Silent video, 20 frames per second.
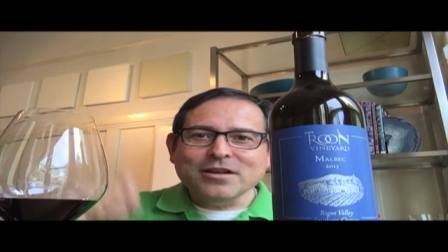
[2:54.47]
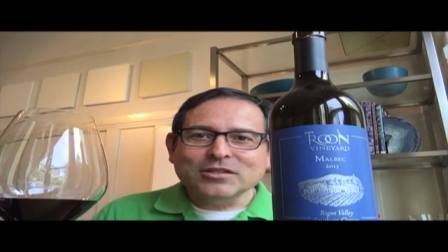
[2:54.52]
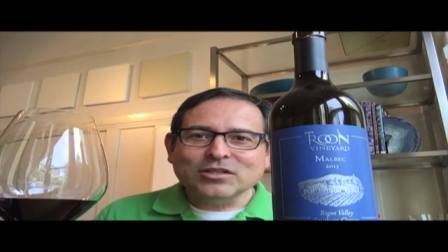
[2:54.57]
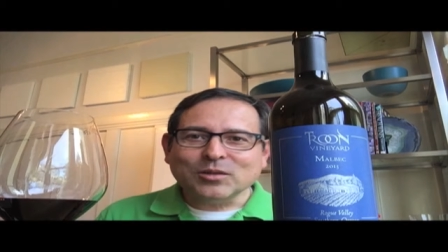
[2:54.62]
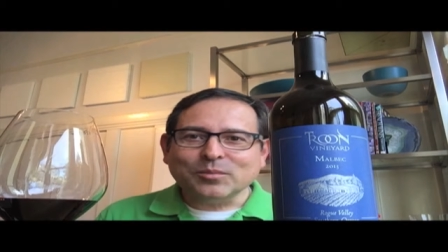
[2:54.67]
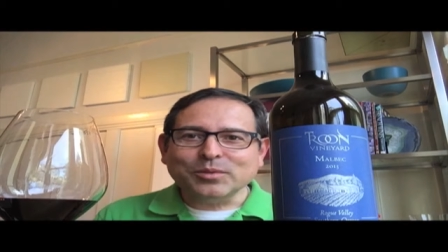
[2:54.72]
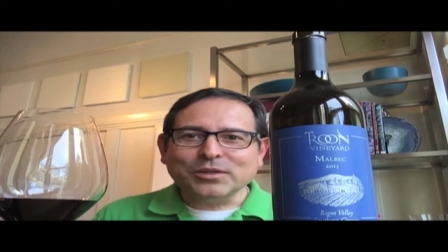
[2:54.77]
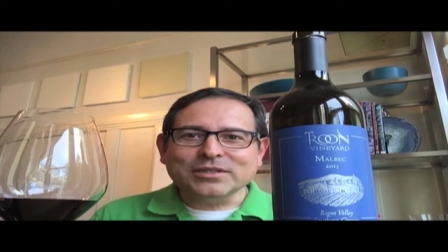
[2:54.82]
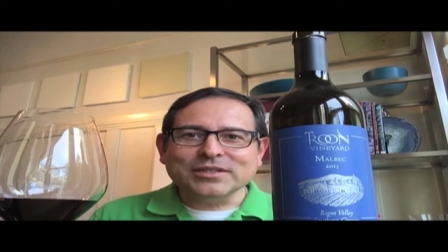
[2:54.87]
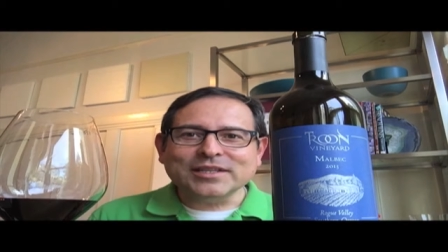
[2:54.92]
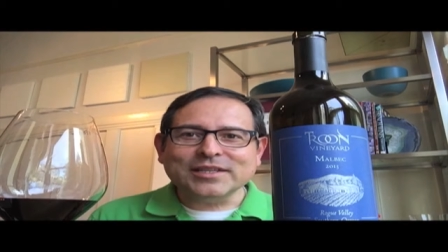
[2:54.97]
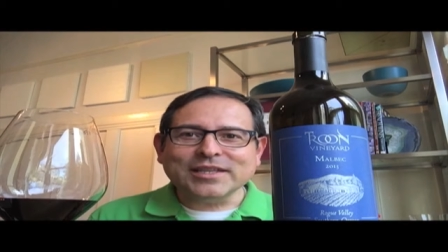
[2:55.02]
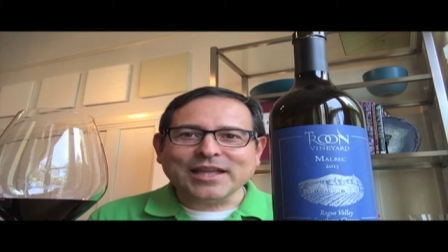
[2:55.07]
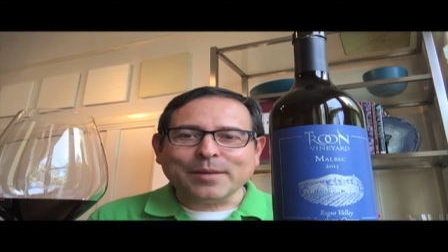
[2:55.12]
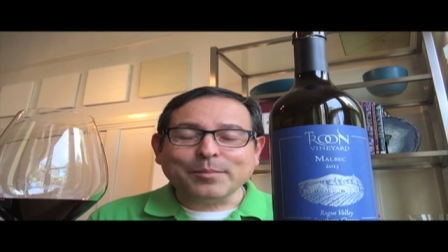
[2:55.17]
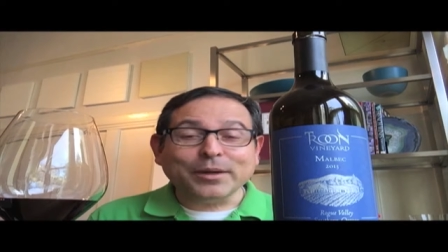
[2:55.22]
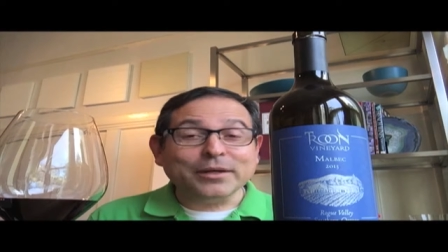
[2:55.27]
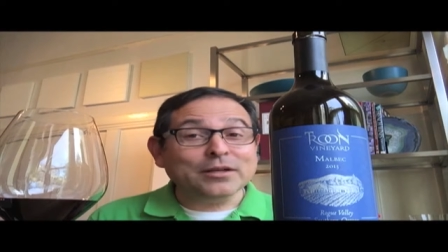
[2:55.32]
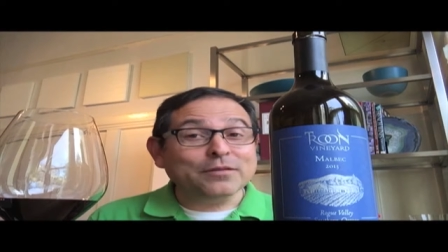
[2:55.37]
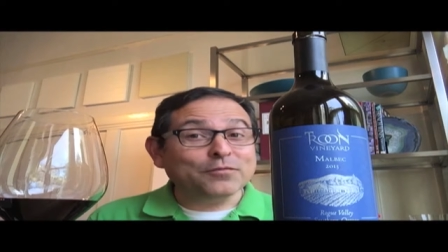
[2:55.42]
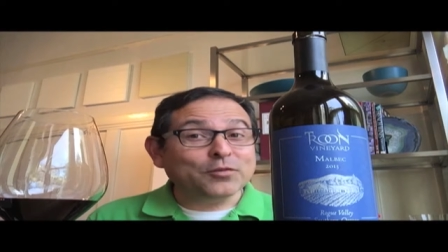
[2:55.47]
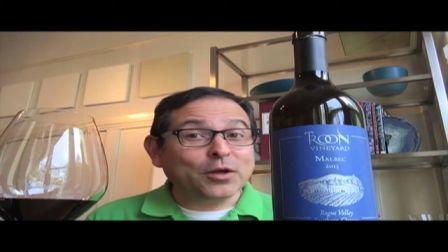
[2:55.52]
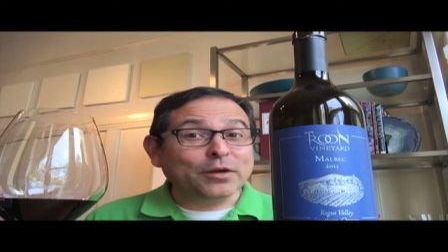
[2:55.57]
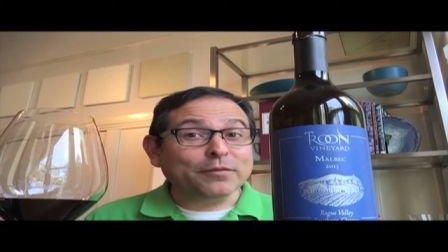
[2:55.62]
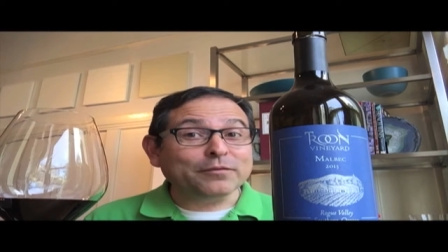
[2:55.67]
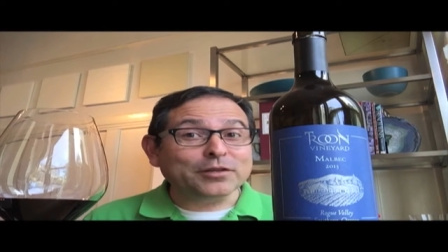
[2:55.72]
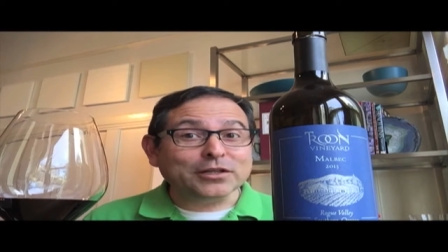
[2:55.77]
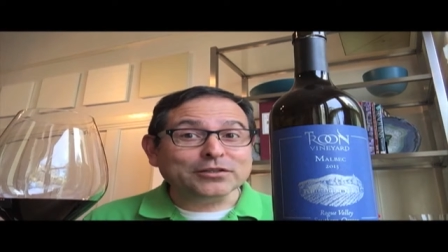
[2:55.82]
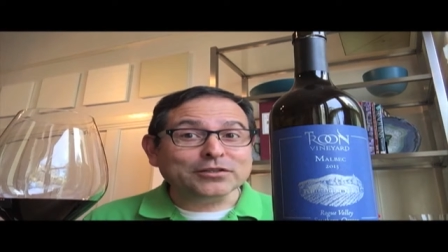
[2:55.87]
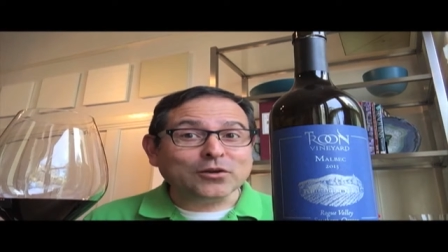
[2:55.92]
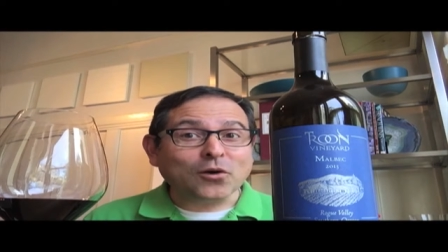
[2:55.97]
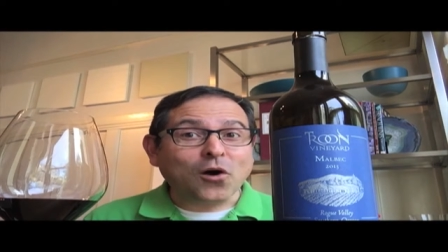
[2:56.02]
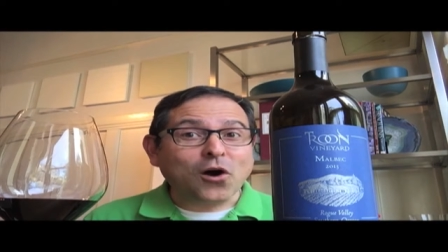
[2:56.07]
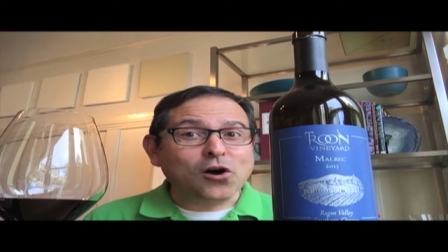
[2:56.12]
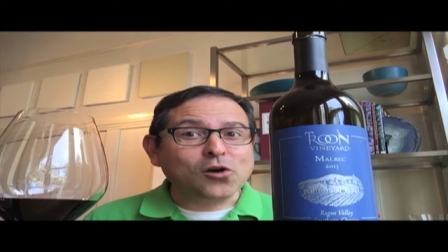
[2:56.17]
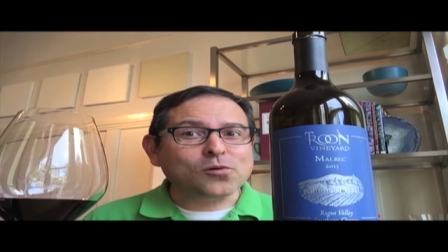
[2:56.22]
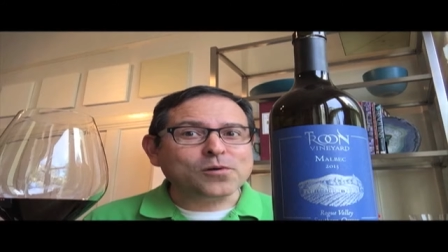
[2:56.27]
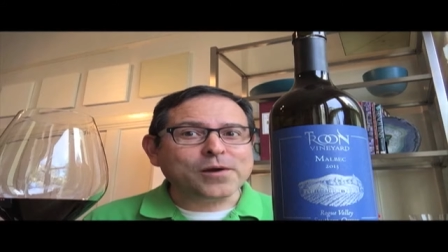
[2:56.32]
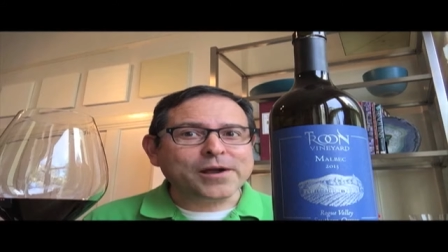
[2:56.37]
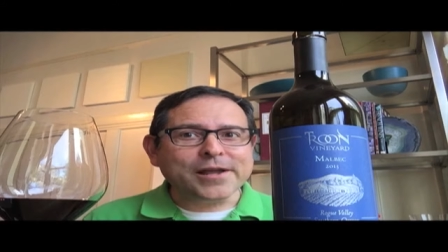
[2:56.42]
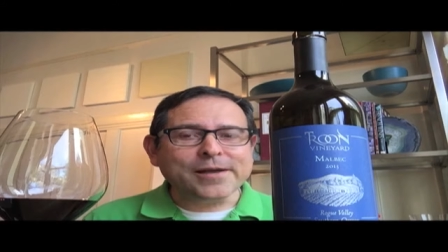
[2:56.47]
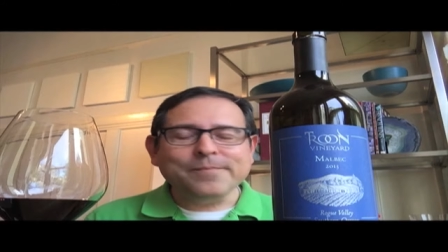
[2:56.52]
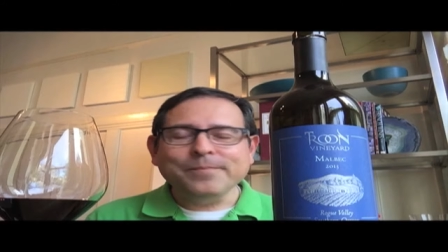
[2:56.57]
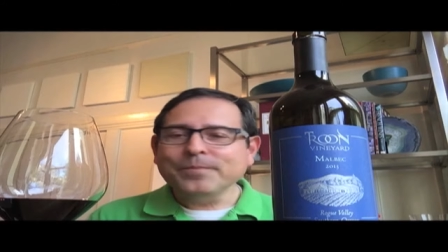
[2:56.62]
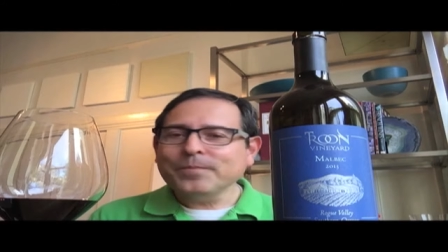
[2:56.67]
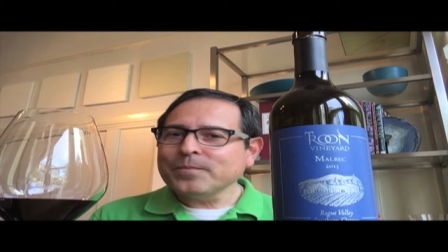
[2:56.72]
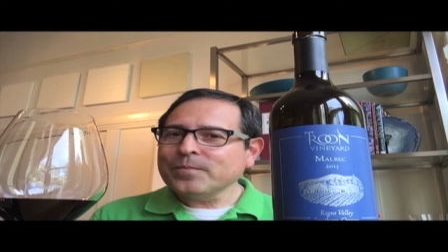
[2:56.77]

So please hit that button if you haven't done so already.